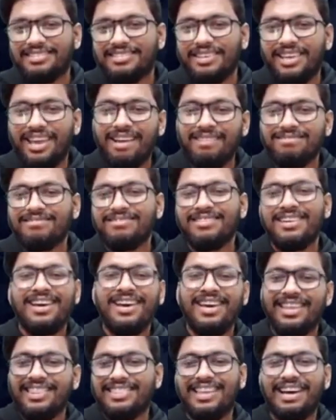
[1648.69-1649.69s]
So yeah,
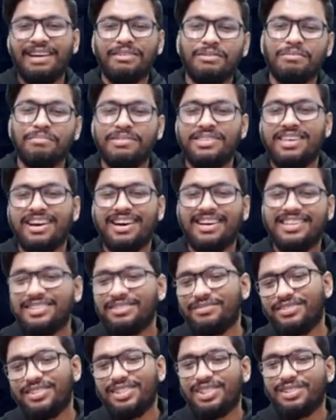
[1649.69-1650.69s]
that would be the
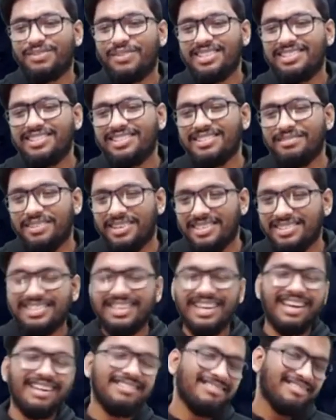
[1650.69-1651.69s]
answer for this question.
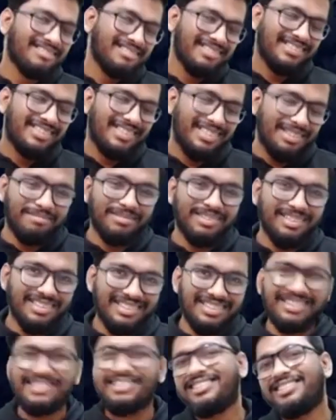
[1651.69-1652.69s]
Once again
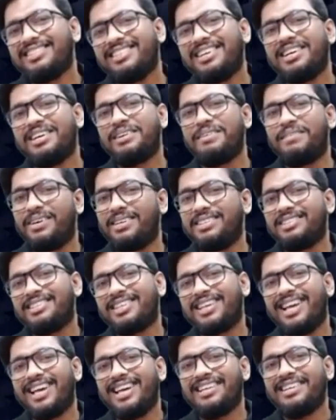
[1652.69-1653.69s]
diminished, once
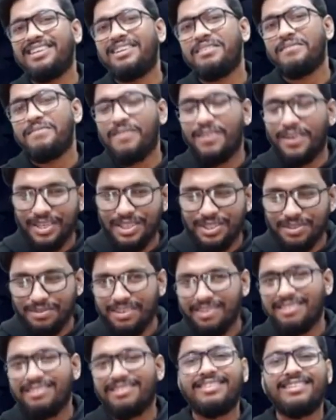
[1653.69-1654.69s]
again
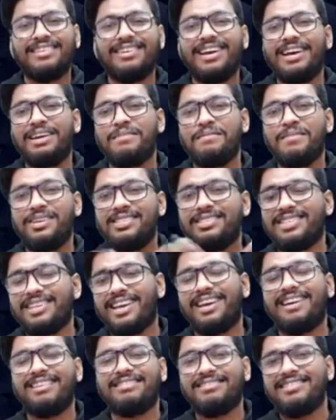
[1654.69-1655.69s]
virtual, and once
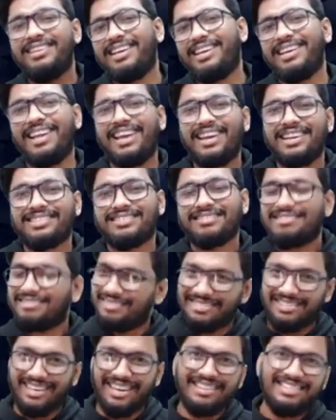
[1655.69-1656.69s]
again,
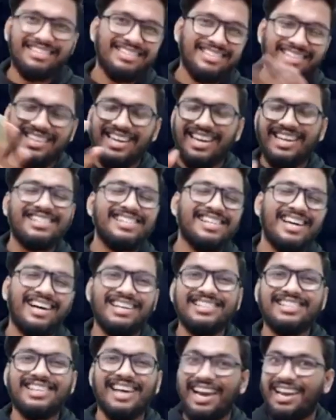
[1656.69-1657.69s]
right? So that is the
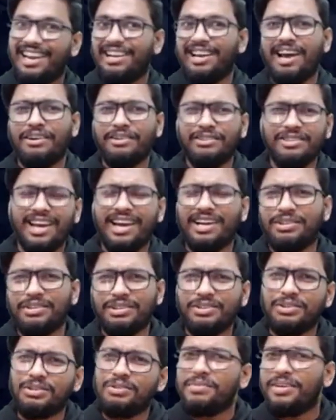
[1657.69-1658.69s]
answer. I, I don't think I
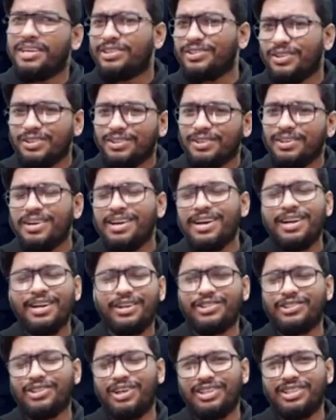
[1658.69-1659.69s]
took two minutes also
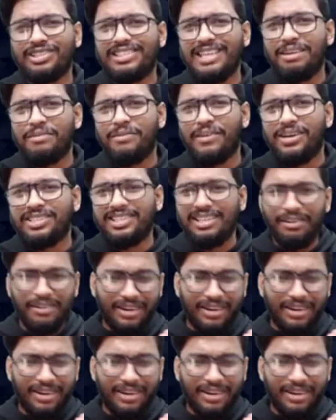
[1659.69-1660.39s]
to solve the same question.